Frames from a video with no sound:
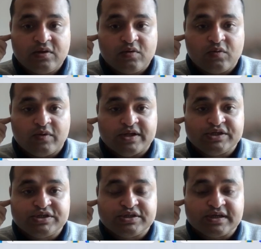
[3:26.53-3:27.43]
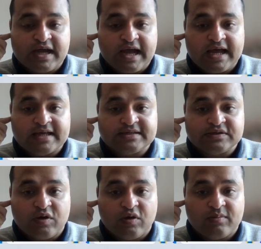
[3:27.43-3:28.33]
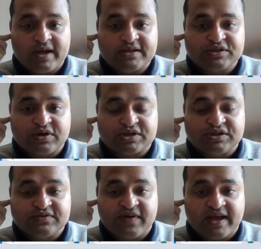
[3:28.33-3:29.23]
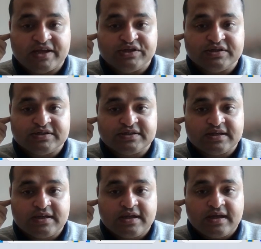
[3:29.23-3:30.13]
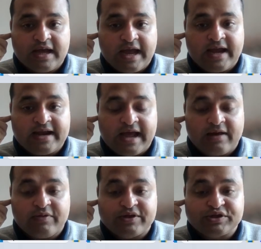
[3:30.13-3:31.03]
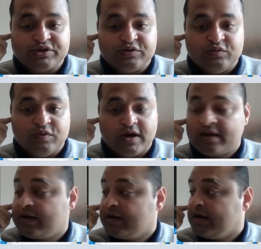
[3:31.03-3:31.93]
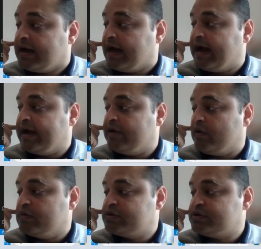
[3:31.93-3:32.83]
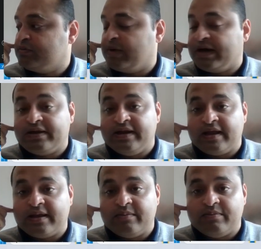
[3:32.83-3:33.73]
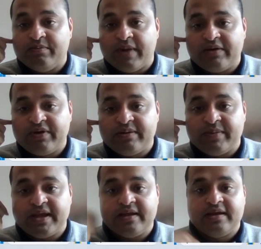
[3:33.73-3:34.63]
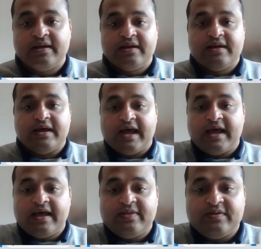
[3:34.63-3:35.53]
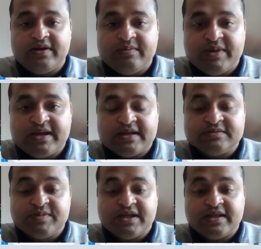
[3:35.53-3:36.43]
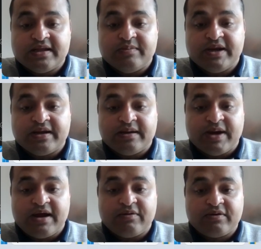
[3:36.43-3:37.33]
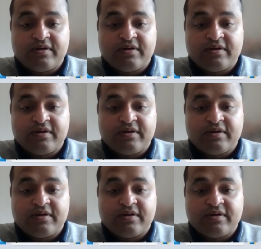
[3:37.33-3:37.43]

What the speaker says: which has all my instructions for agents and how they should do work, and also by reading my README. And the README tells me a little bit about